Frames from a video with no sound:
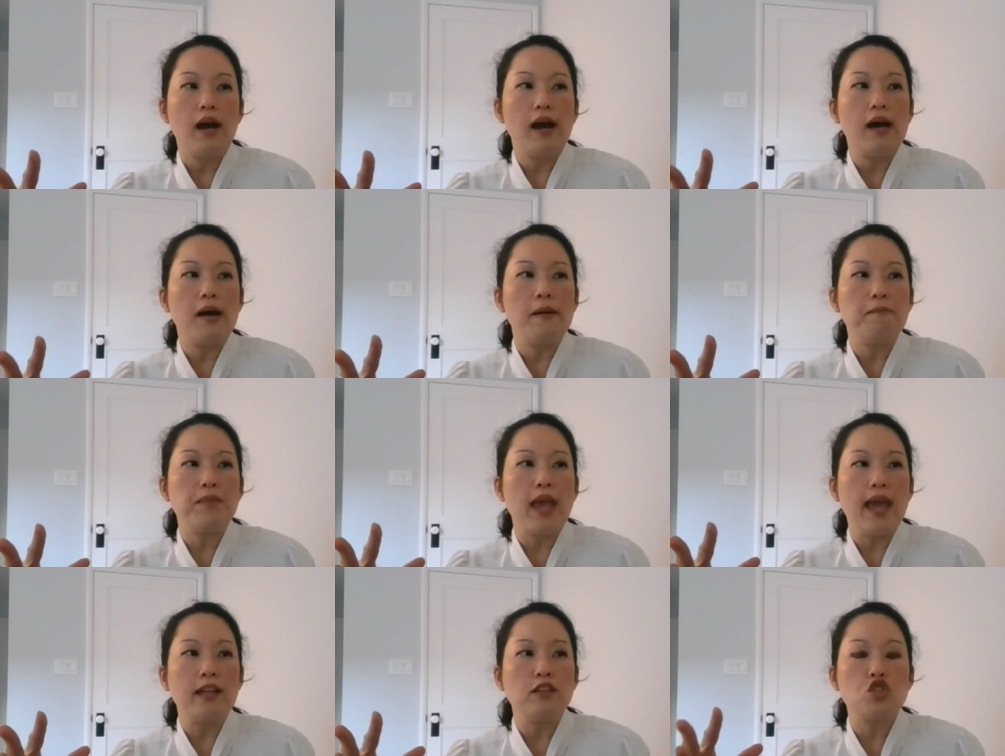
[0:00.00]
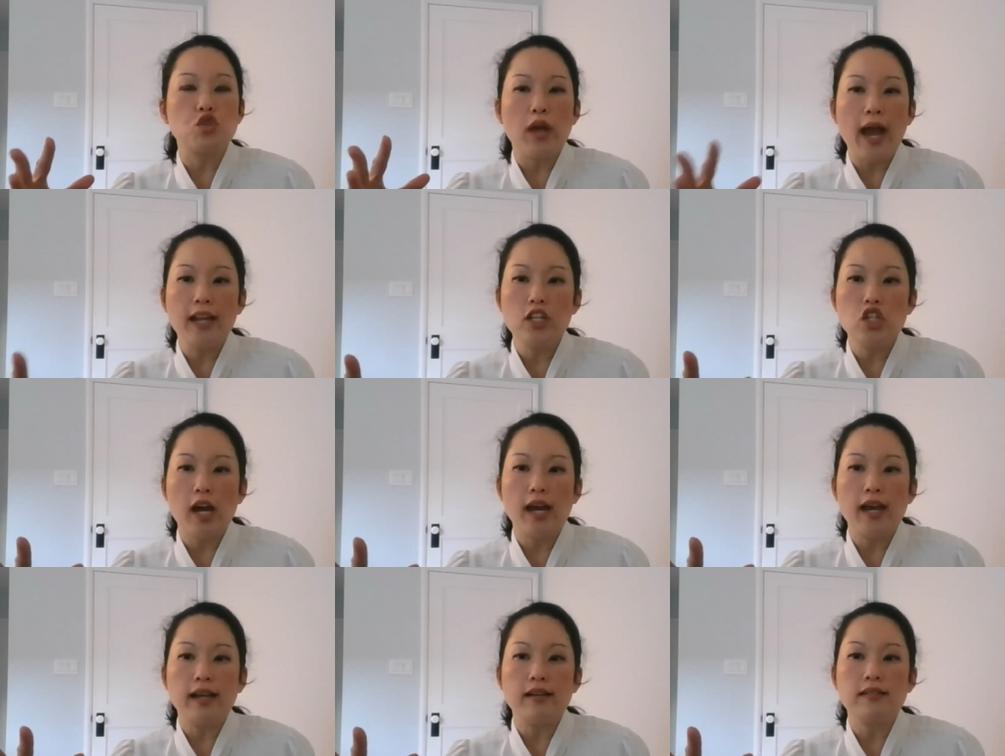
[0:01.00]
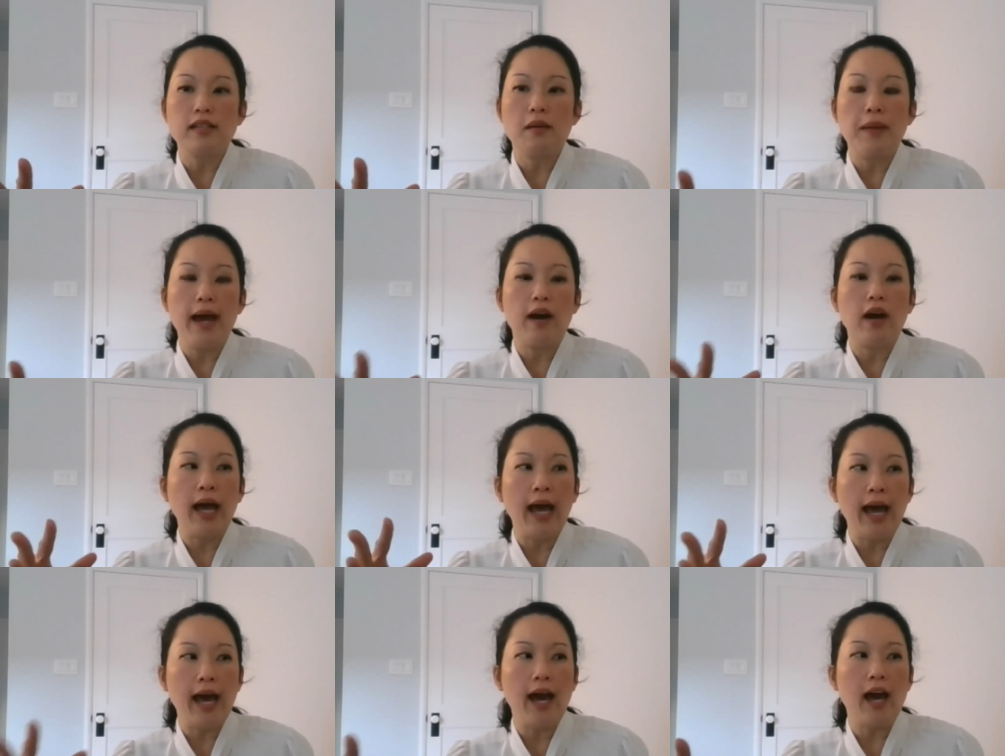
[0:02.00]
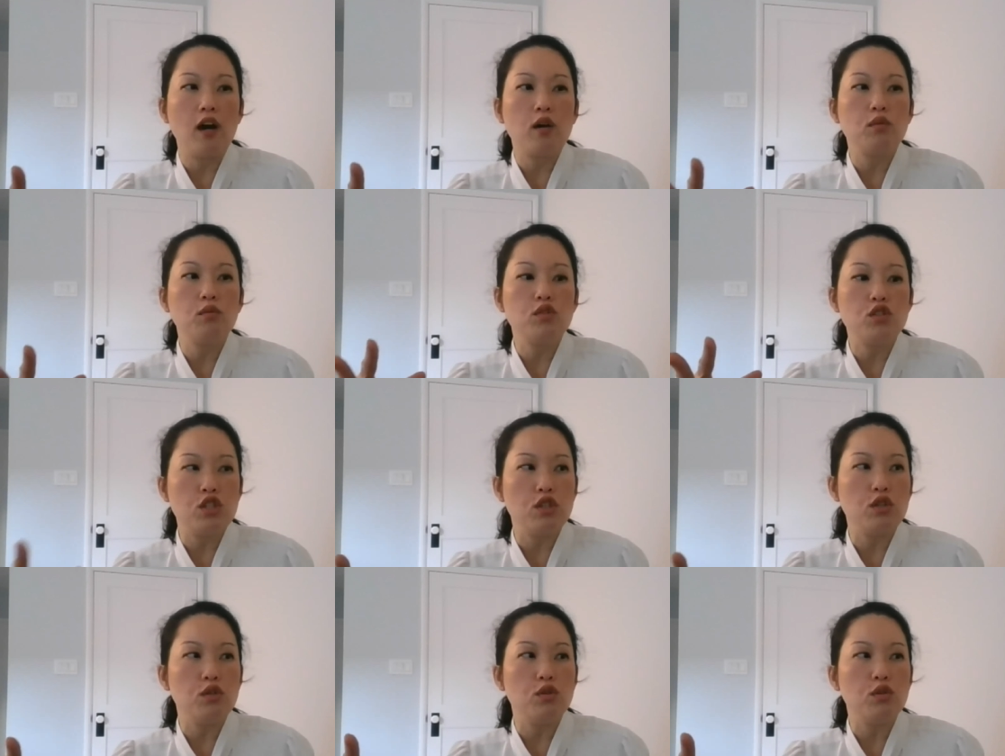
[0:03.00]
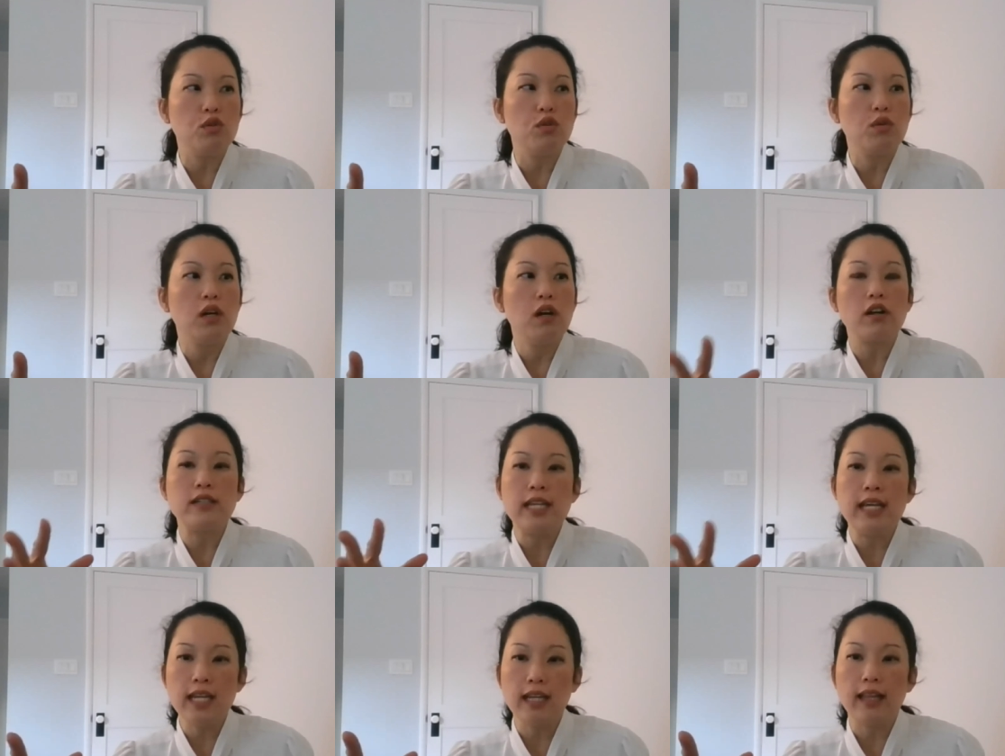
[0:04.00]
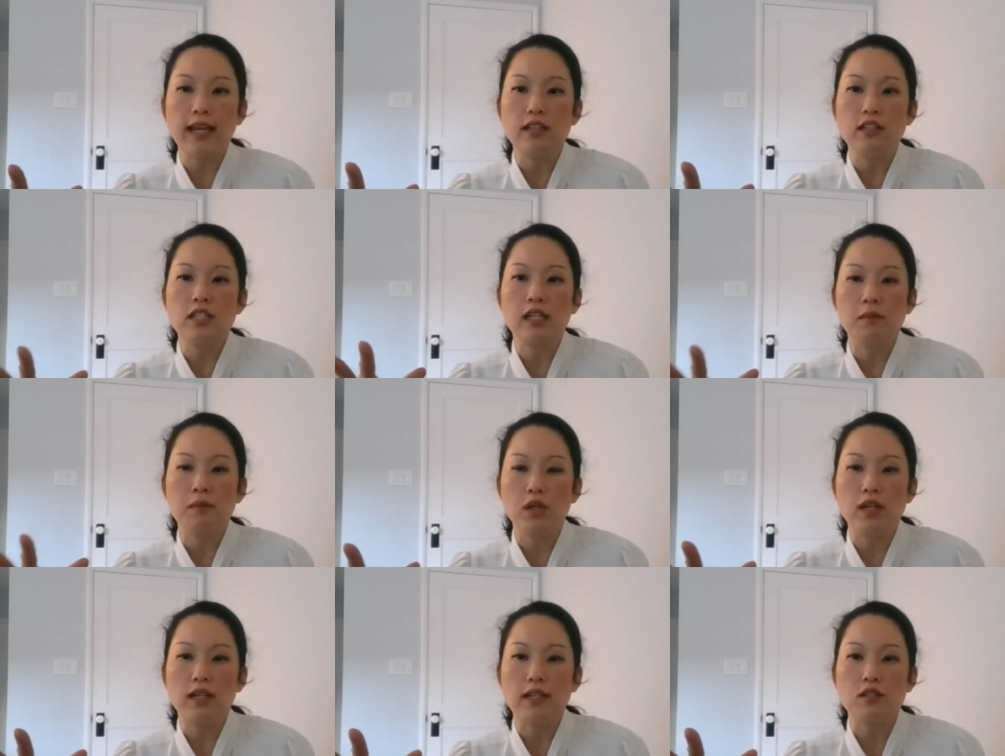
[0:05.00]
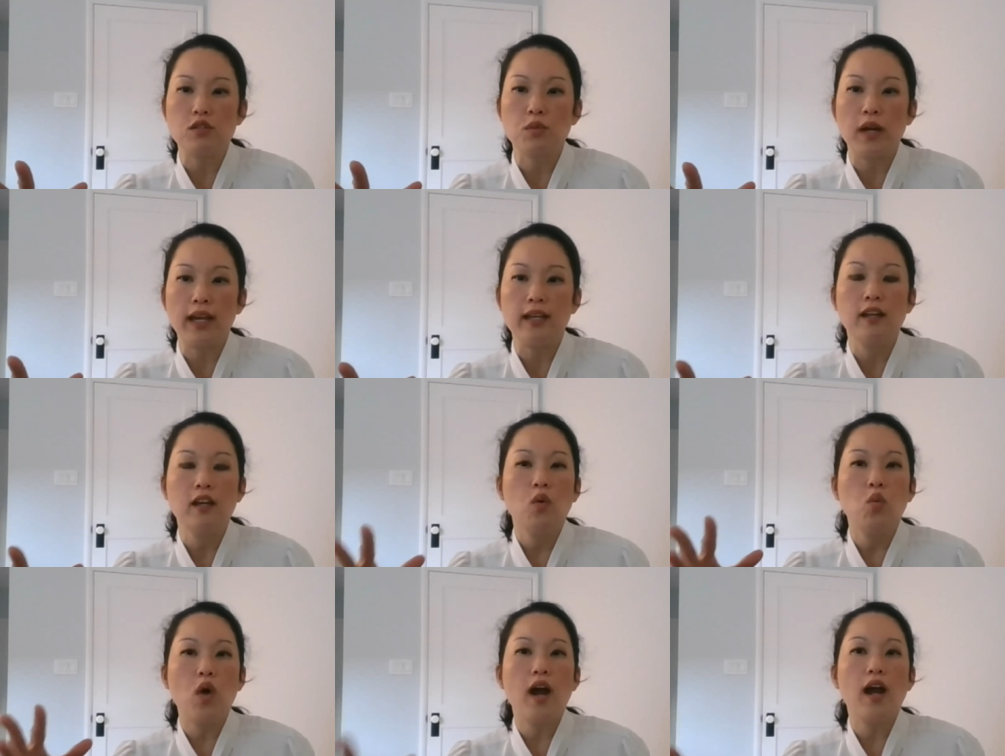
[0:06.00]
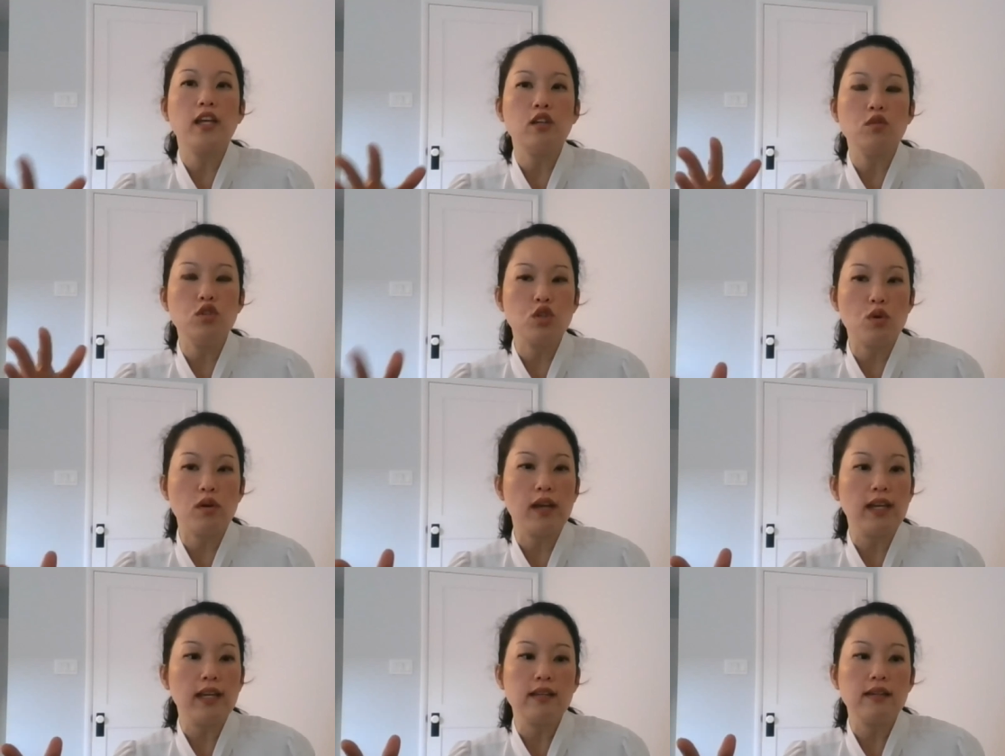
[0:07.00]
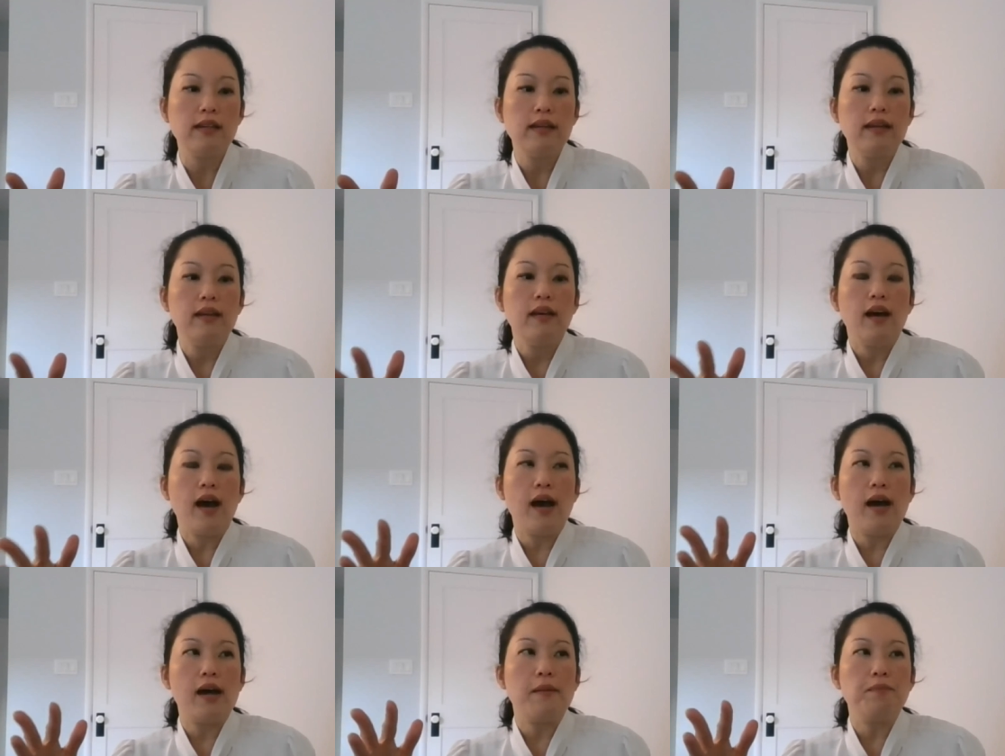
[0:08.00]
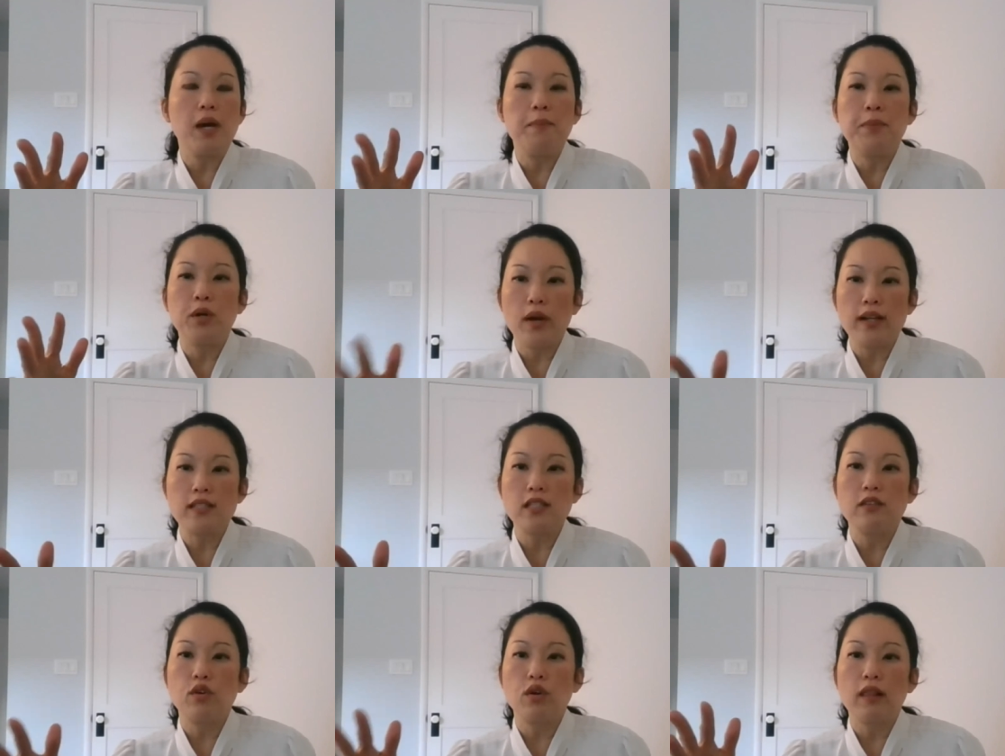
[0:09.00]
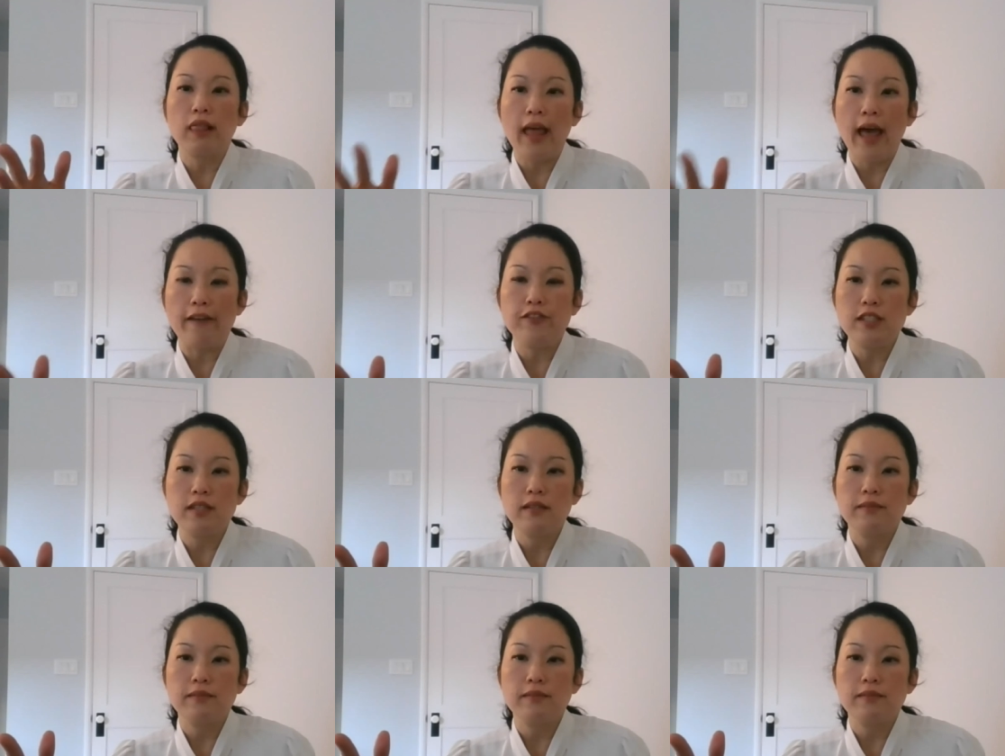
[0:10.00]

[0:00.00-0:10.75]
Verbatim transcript: um, and strategize about how to articulate to communities, right? Why you join um, a progressive or a left